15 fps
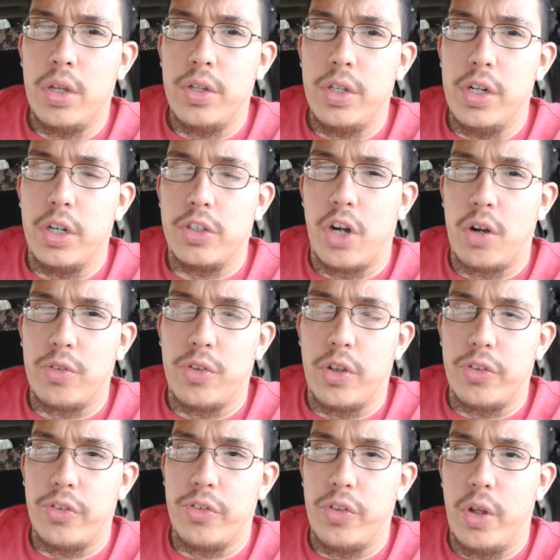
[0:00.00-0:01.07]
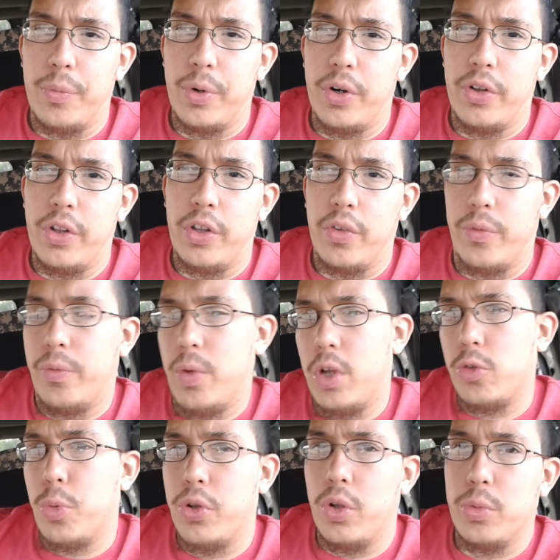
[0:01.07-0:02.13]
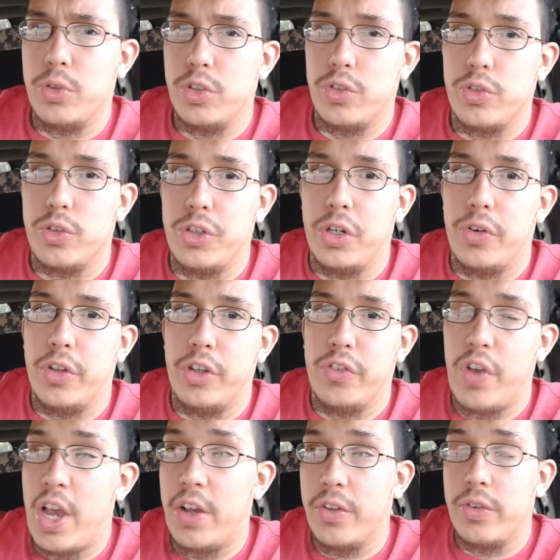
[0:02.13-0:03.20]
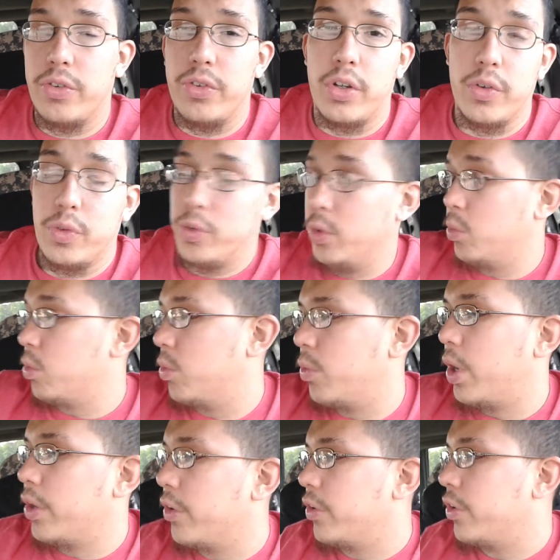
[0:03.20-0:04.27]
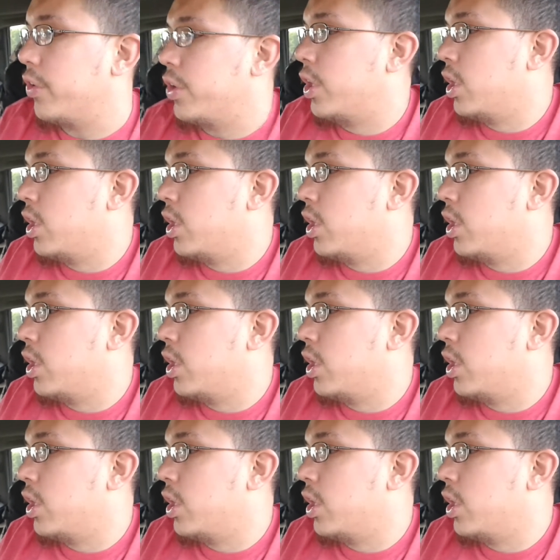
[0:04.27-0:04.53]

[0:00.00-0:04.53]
you know, driver's license number and then the license plate number just to see everything's valid and stuff, rather than,